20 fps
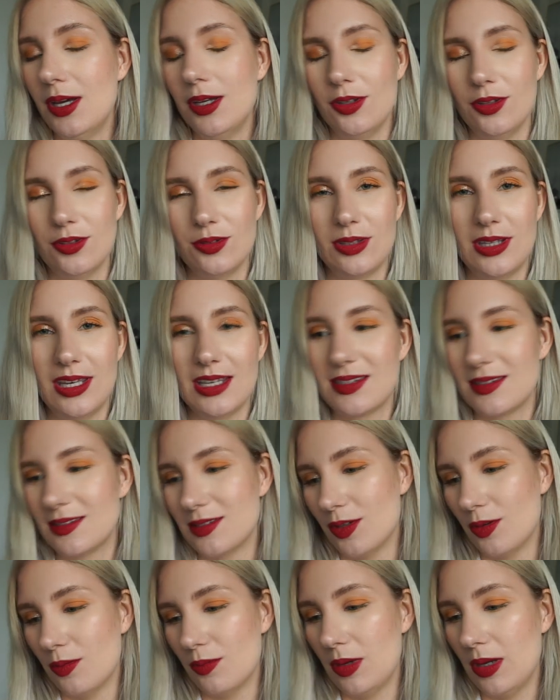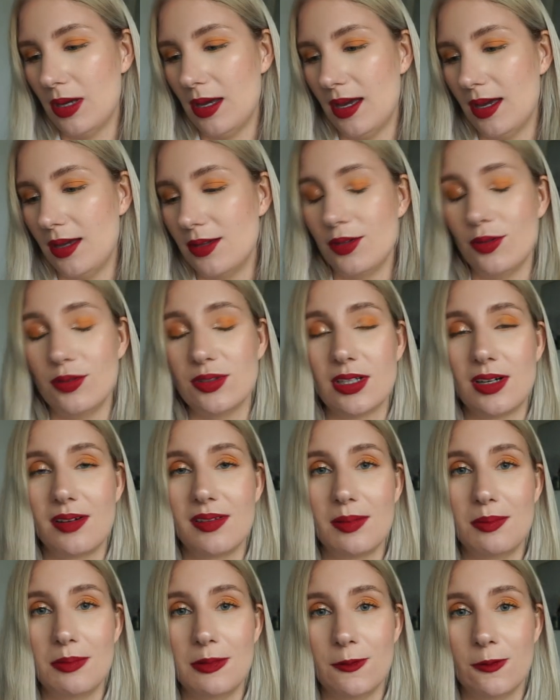just to get some use out of
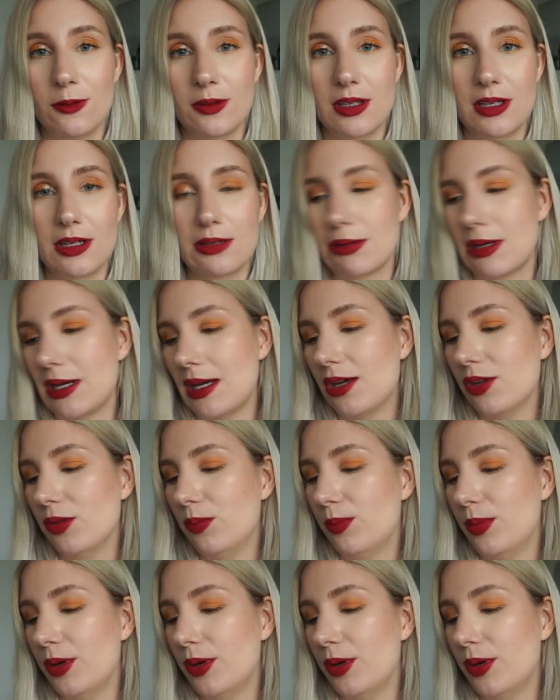them before they dry out.